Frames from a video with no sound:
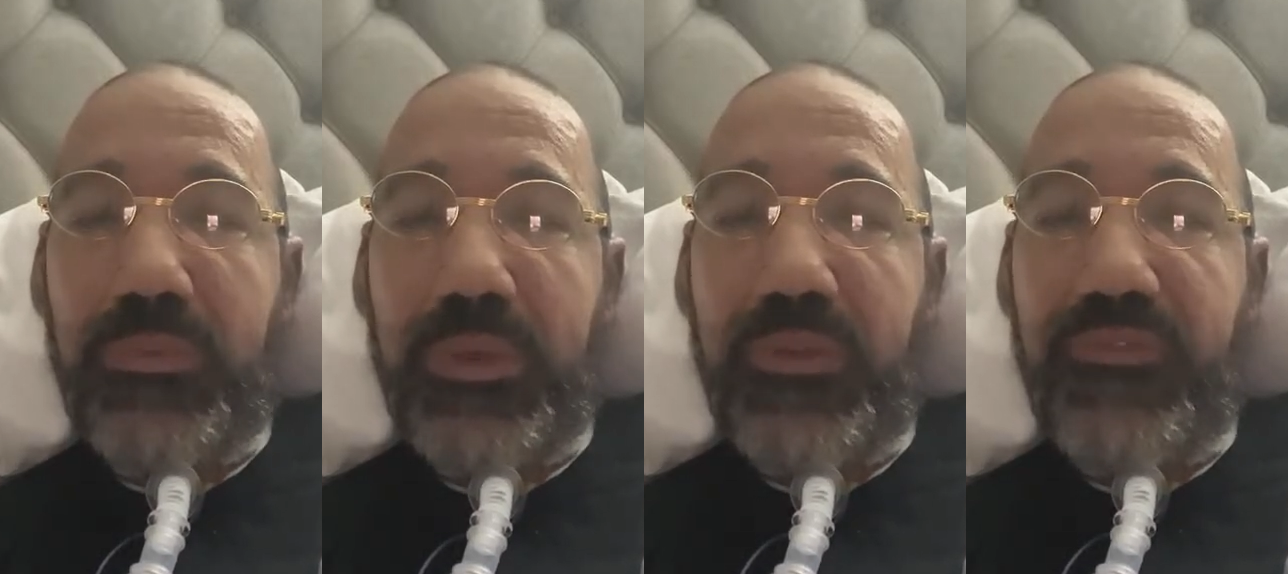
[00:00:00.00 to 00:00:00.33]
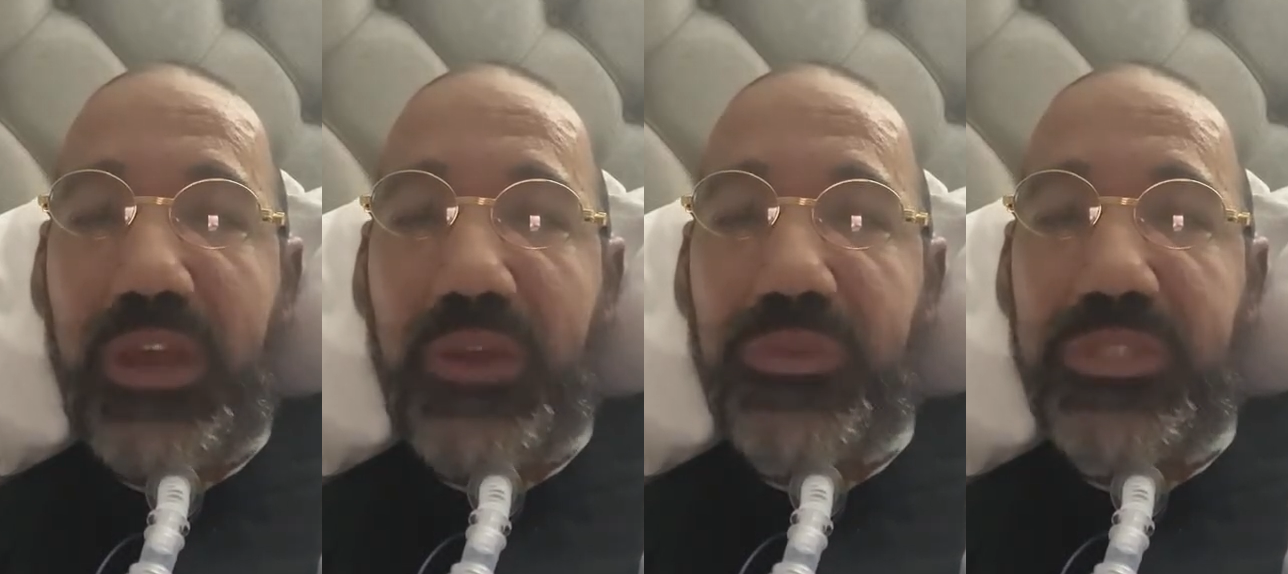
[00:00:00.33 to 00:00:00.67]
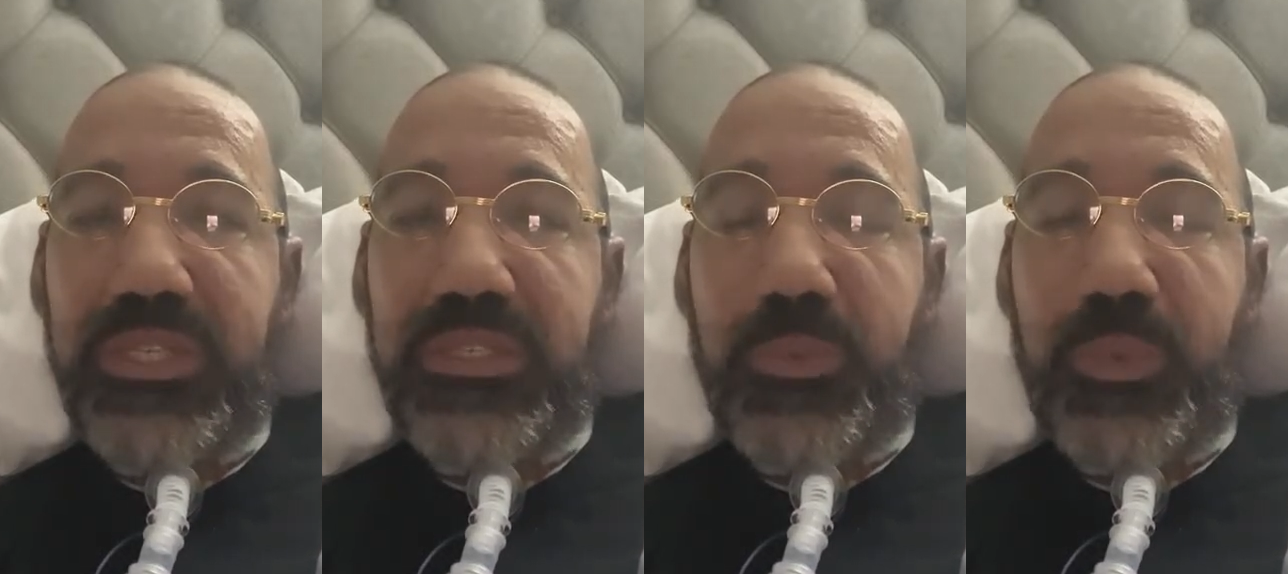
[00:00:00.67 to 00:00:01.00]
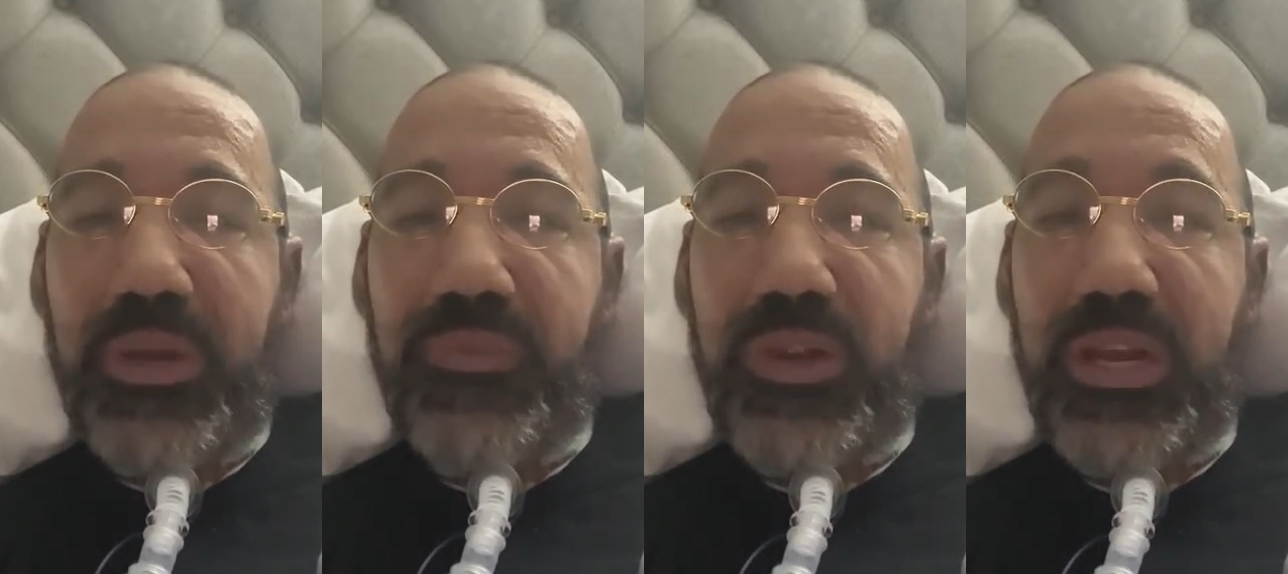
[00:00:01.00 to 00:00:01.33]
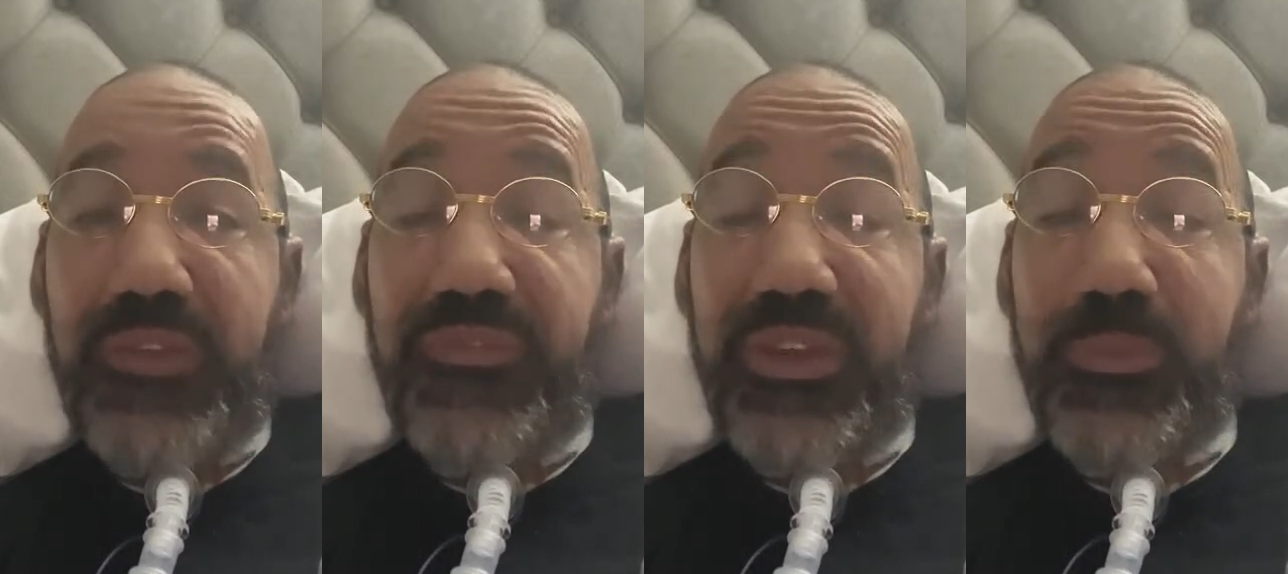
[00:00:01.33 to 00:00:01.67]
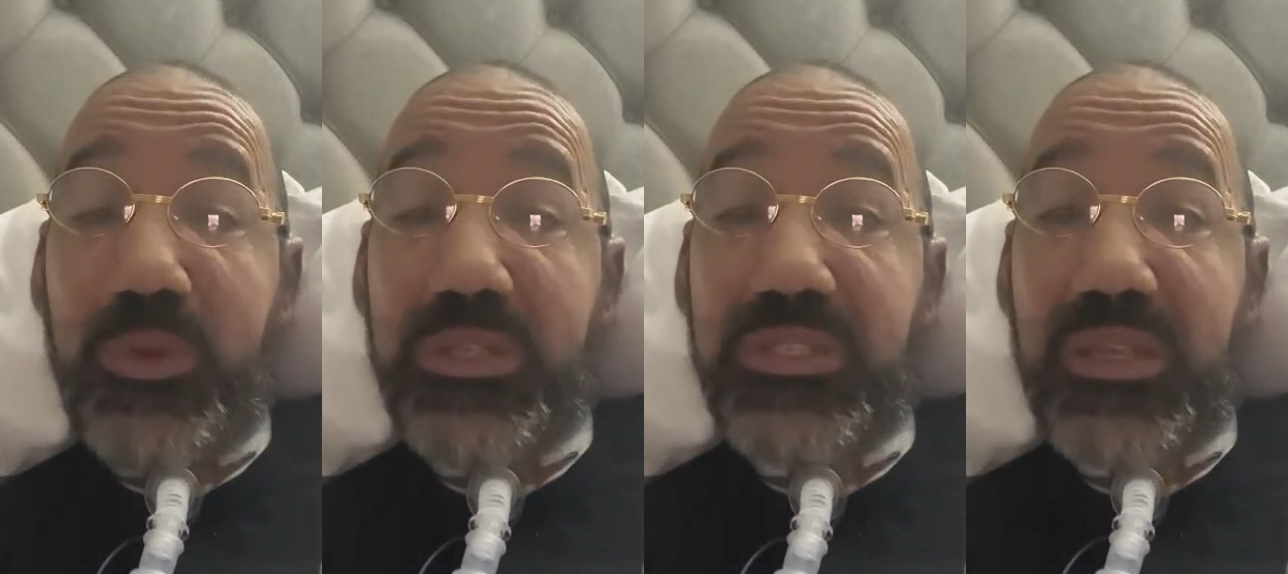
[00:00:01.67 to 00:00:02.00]
viruses or whatever, if it
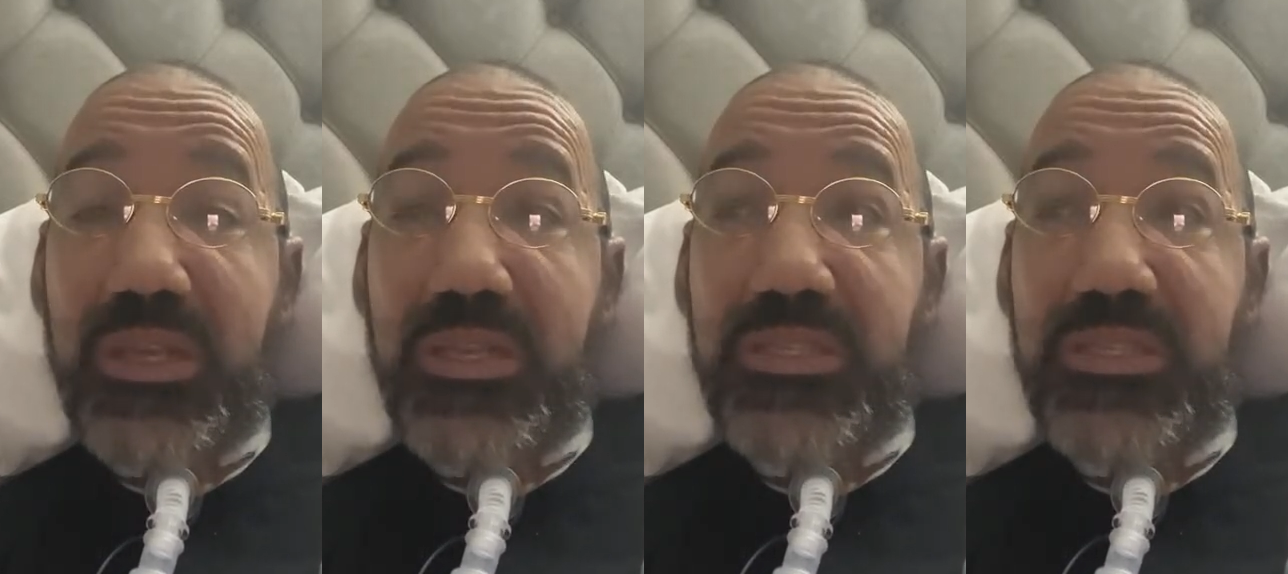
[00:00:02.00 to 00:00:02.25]
was